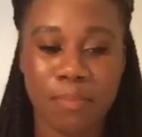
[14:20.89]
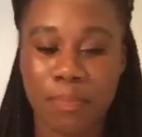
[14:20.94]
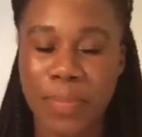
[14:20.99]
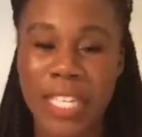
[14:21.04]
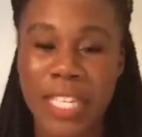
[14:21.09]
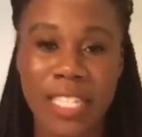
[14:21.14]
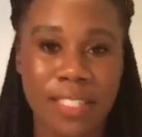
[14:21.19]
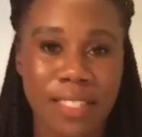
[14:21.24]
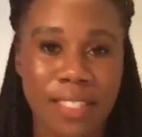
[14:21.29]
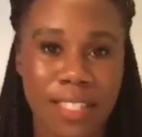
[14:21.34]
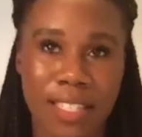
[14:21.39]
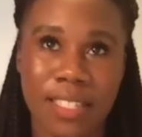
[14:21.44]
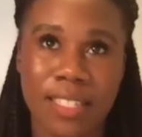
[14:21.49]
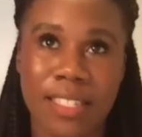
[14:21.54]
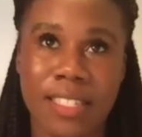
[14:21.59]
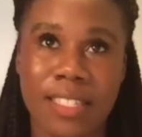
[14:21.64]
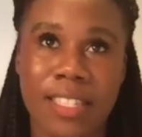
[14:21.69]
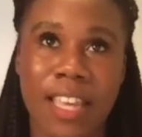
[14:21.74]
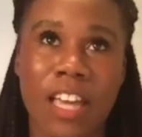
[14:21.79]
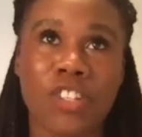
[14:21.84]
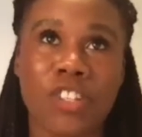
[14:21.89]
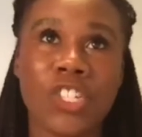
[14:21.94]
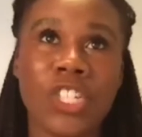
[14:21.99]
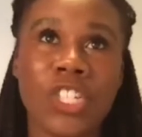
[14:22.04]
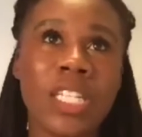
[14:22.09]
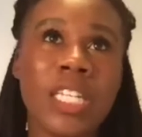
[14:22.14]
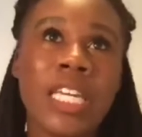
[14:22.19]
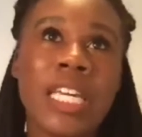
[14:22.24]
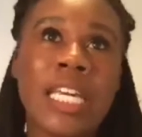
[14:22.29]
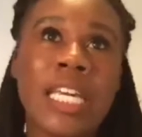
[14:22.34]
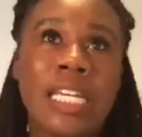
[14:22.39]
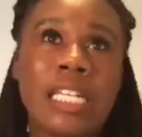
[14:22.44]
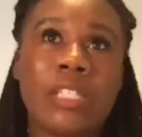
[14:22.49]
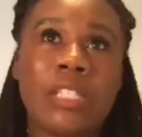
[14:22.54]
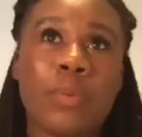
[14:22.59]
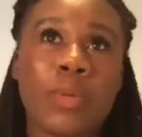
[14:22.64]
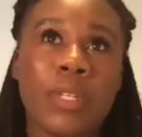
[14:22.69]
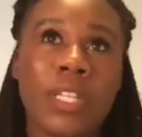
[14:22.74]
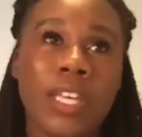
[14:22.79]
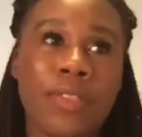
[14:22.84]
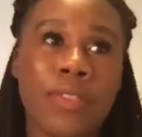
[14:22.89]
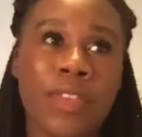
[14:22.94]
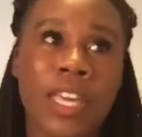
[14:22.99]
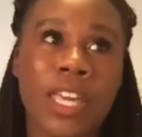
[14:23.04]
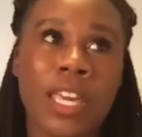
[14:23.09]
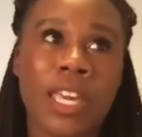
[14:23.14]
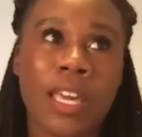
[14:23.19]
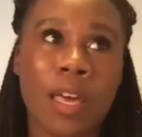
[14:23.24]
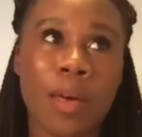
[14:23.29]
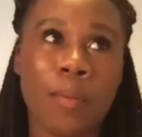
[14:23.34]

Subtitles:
piece to this discussion is really thinking